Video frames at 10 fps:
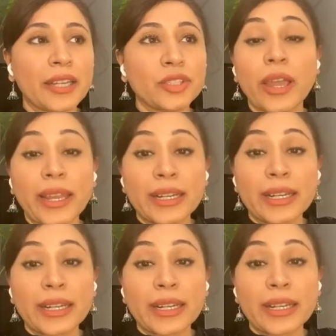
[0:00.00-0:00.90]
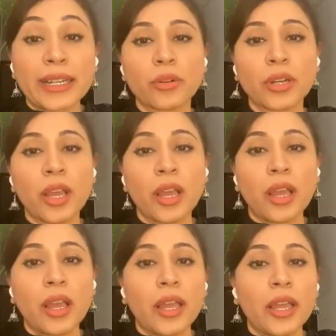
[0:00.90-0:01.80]
that at these three hospitals
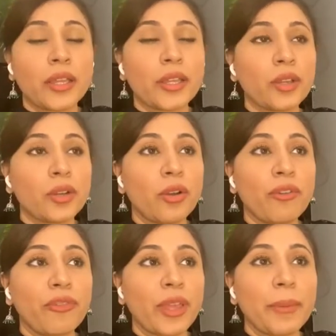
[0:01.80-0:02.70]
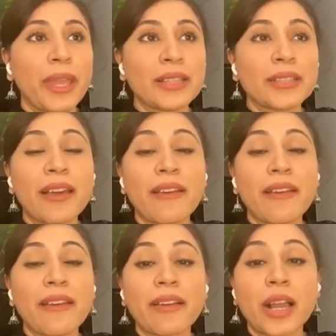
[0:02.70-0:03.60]
that we are talking about,
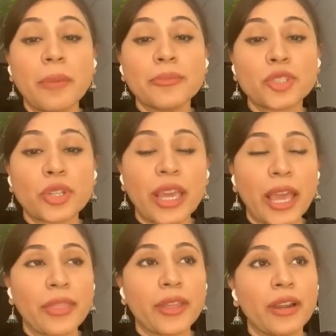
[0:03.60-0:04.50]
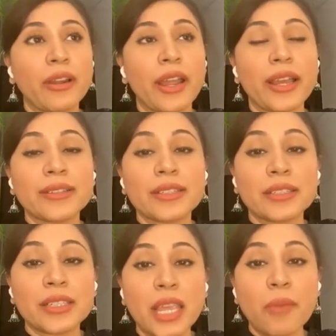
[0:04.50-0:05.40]
females have come together
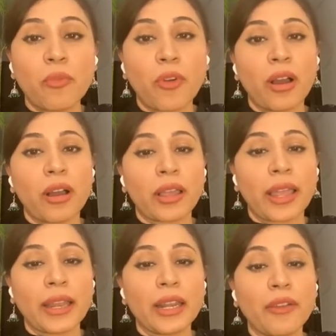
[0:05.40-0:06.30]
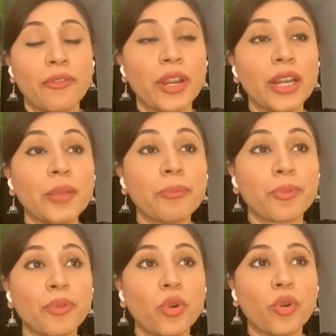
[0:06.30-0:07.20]
as a teamwork and have
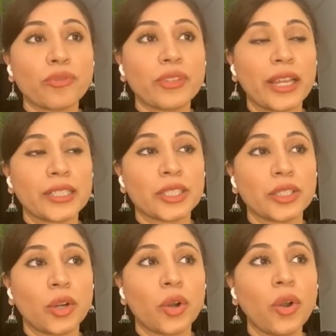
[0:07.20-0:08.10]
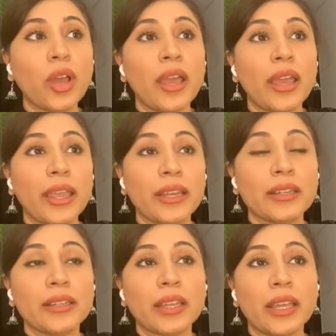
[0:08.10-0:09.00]
really proved that
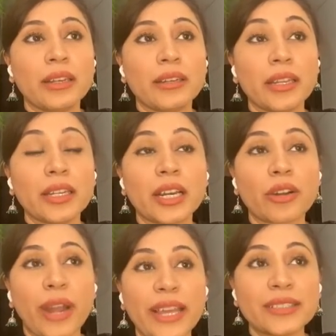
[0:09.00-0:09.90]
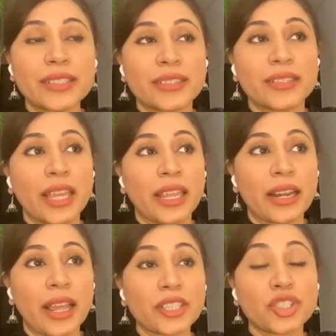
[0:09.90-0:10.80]
in crisis they
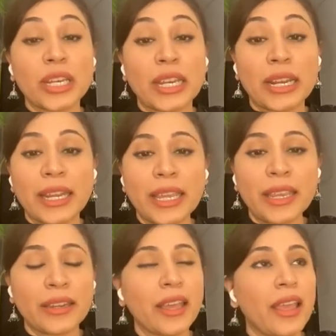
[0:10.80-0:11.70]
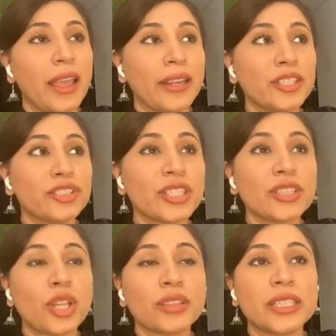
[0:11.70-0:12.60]
can actually lead. And it's
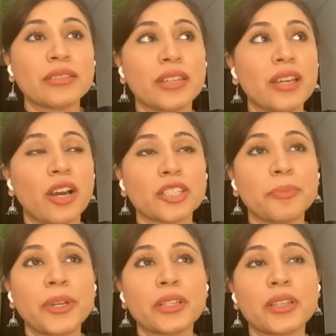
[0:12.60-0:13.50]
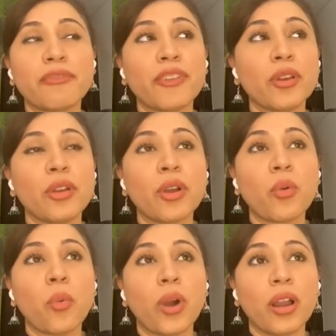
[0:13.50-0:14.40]
just not these three hospitals. If you
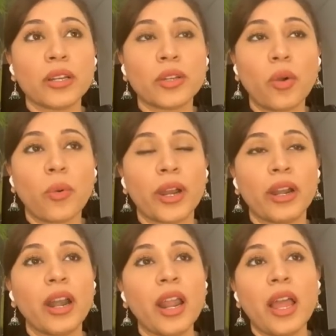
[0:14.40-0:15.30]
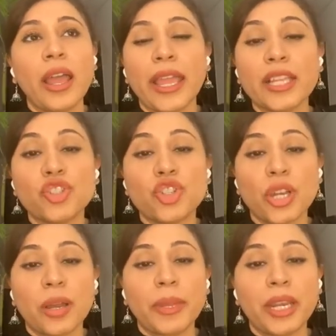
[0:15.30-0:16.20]
look world over, in
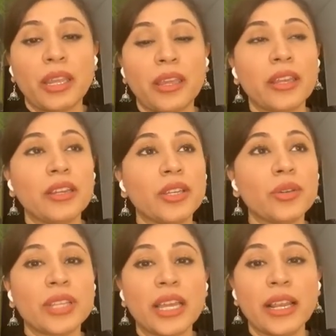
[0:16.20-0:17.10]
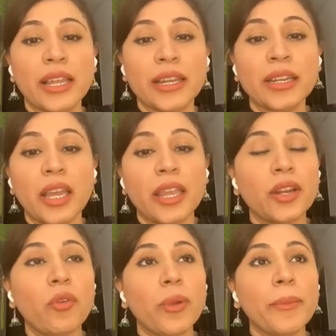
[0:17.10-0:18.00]
Germany, in New Zealand,
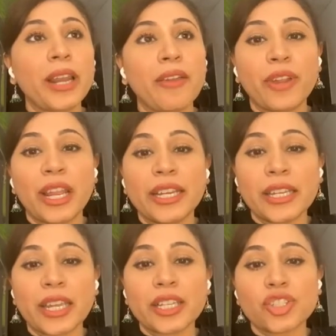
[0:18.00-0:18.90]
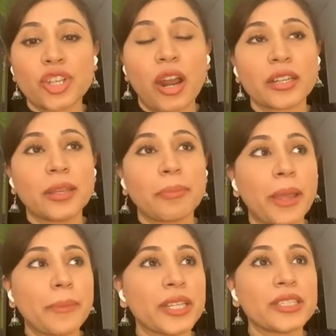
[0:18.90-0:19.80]
women have really taken charge. The Prime
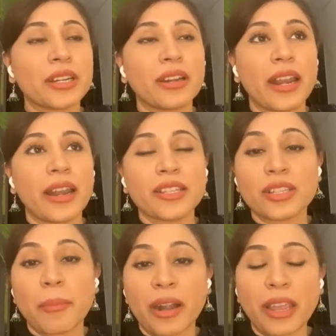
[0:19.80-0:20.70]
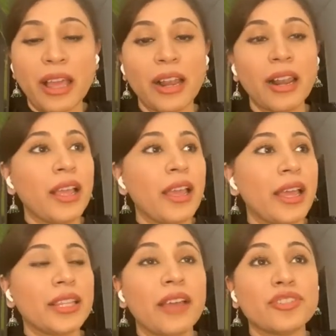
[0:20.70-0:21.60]
Minister and Angela Merkel, and they have
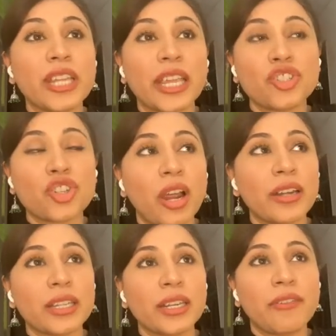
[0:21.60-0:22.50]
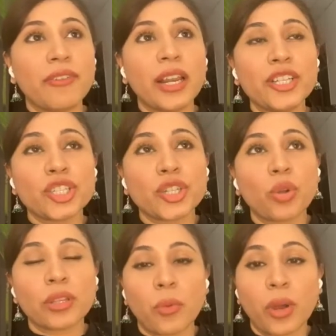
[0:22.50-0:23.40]
taken charge and have really showed the
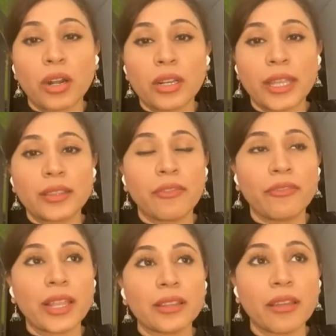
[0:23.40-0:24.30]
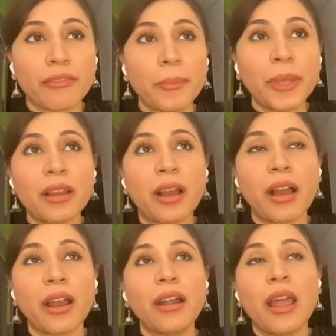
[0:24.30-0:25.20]
world that when the women
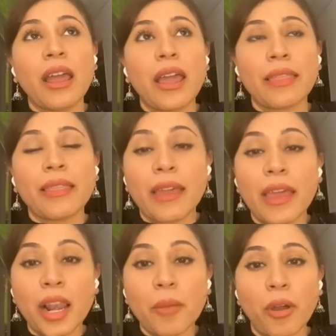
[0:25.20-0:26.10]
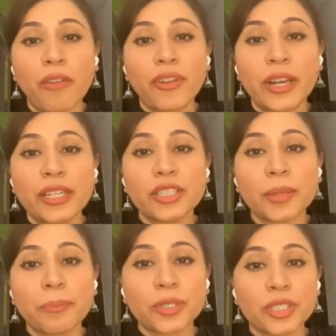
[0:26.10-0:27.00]
are at the helm of a
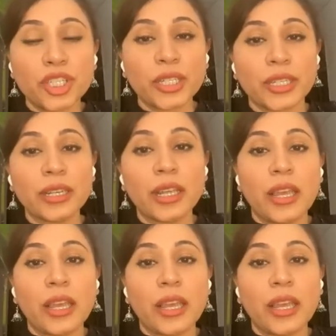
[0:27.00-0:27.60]
leadership position,